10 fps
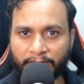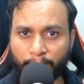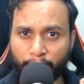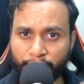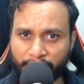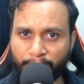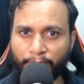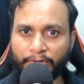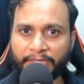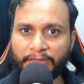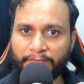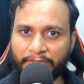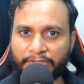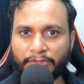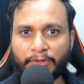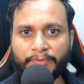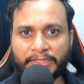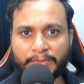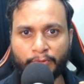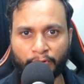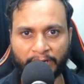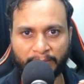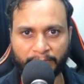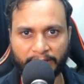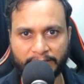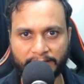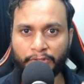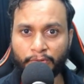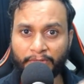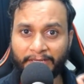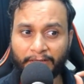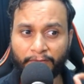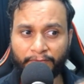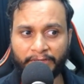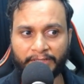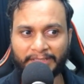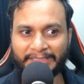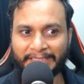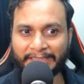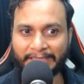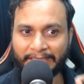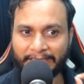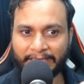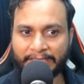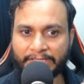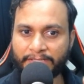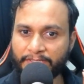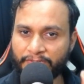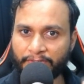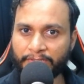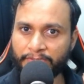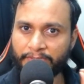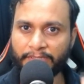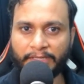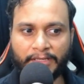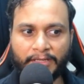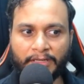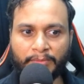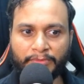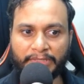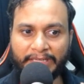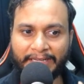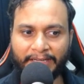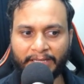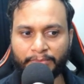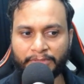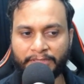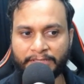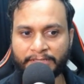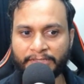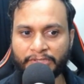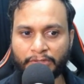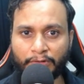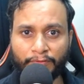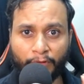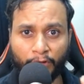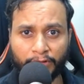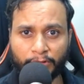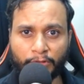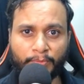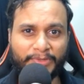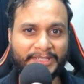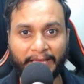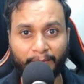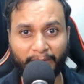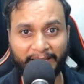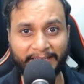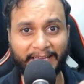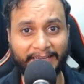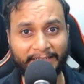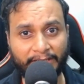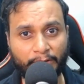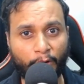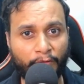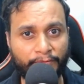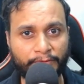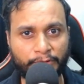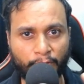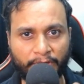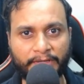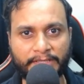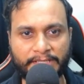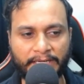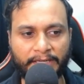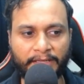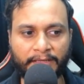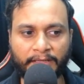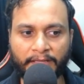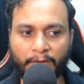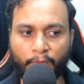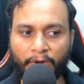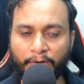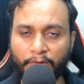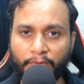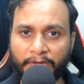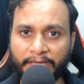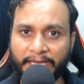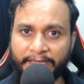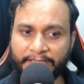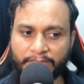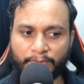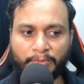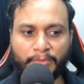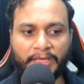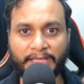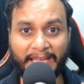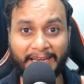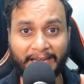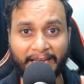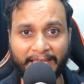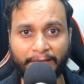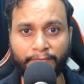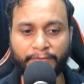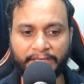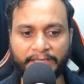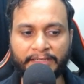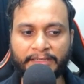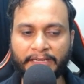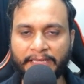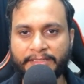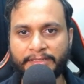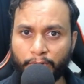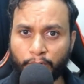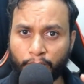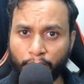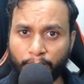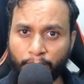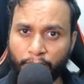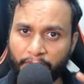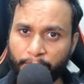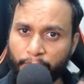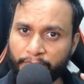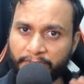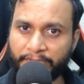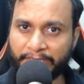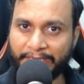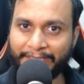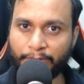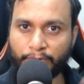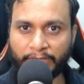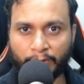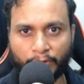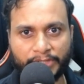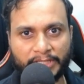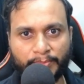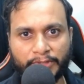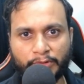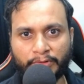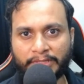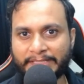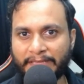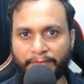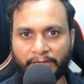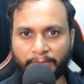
the most important feature of this program is you get a filtered and condensed structured curriculum, in-depth discussion of all the topics and my guarantee of your understanding one-on-one guidance with me and live weekend classes. To know more about the training, you can WhatsApp us on this given